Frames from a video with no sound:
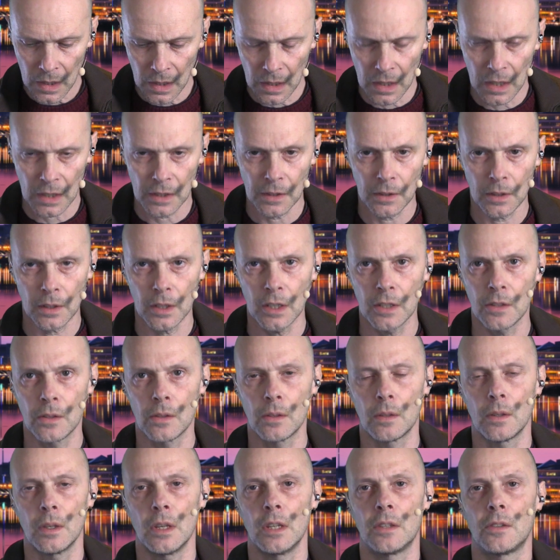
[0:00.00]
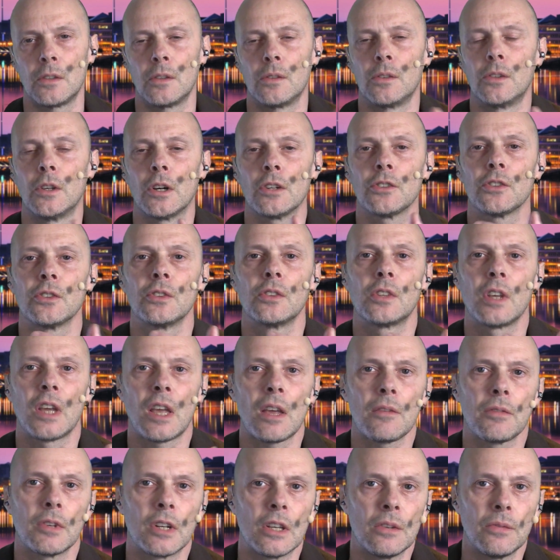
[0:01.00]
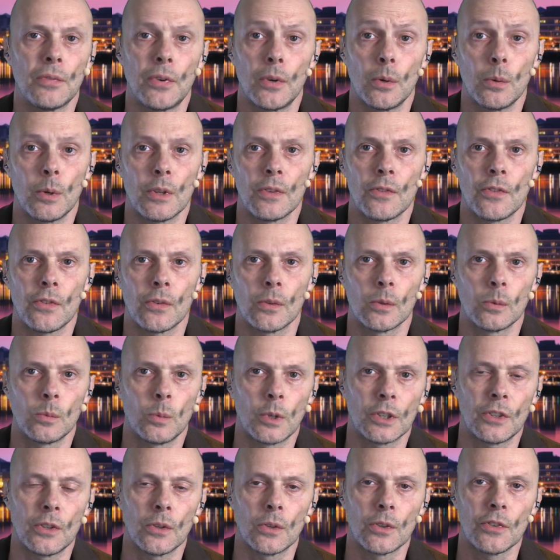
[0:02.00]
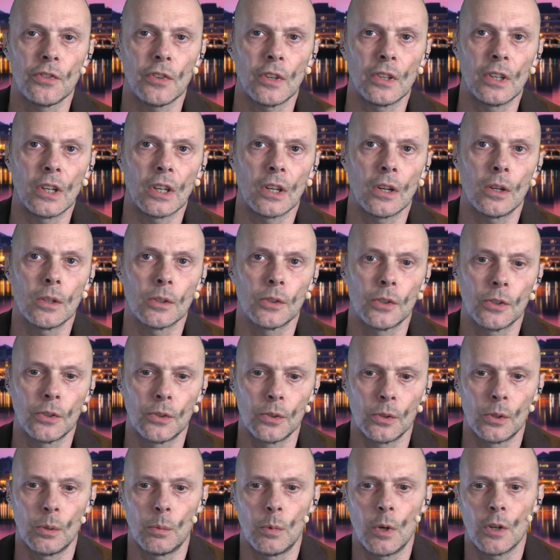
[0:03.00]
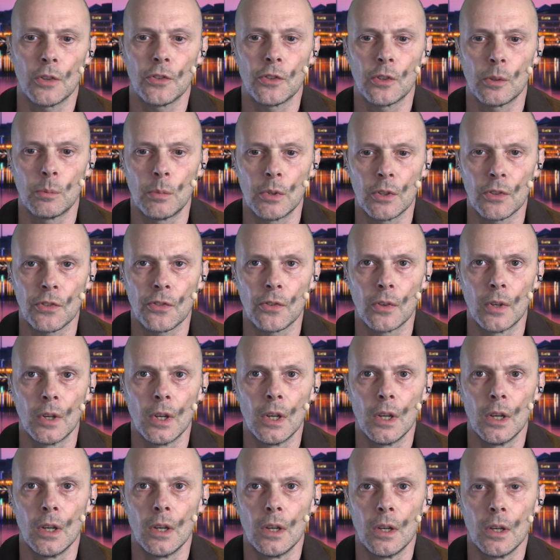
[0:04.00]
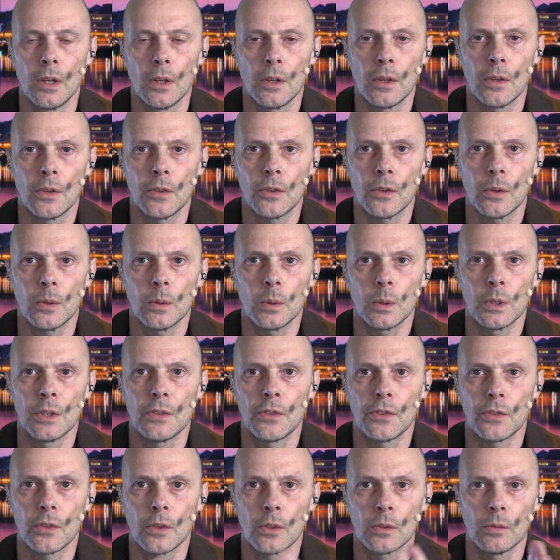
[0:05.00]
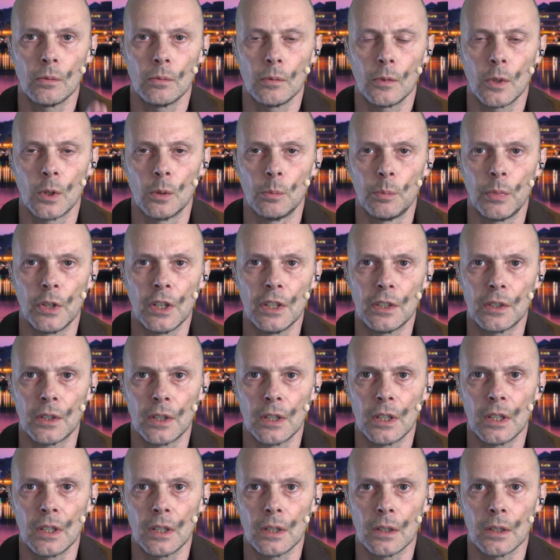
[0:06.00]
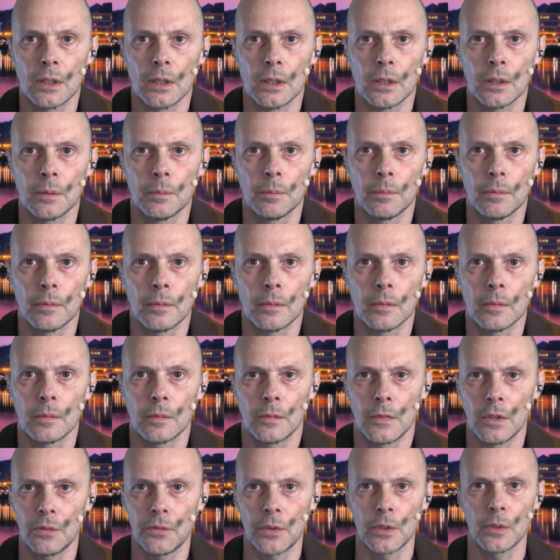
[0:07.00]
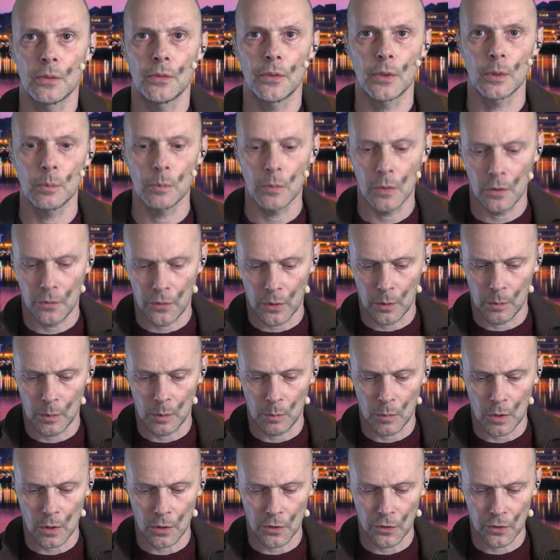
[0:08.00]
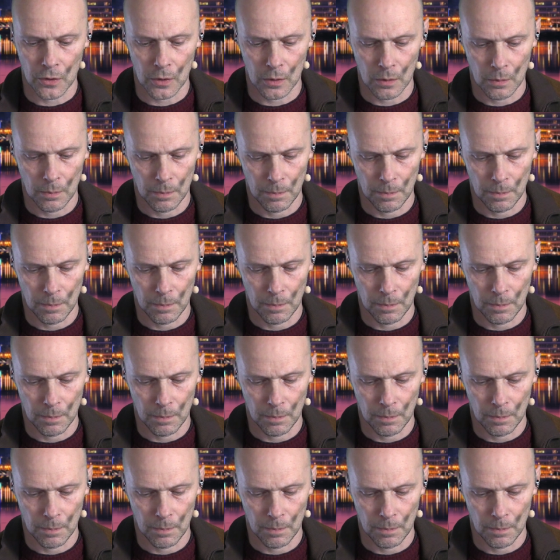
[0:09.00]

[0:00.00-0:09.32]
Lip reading: And it doesn't have an influence on what you're sending out to the master bus. So it's completely different from the master.